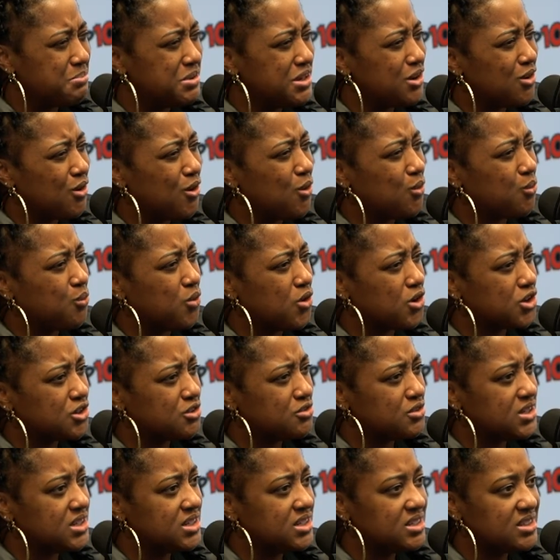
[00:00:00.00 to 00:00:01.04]
be all
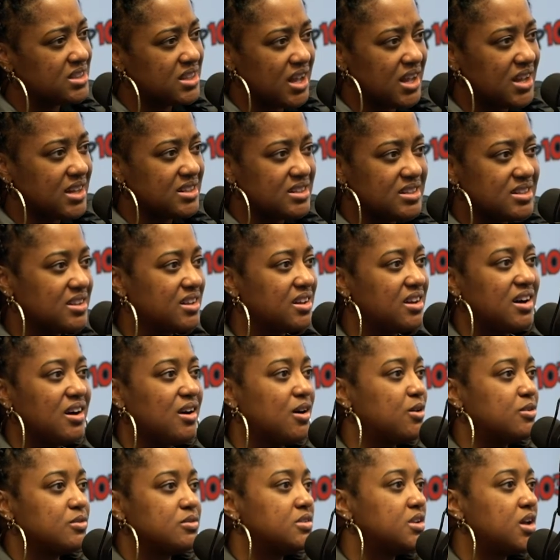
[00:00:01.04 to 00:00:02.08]
watery like, yeah
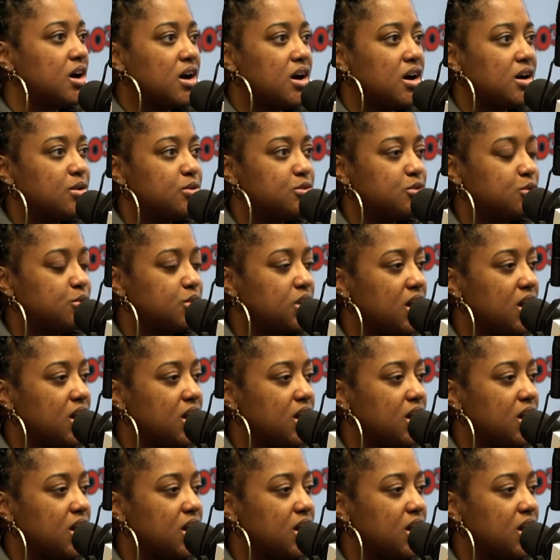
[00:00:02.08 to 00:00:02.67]
i don't know i don't do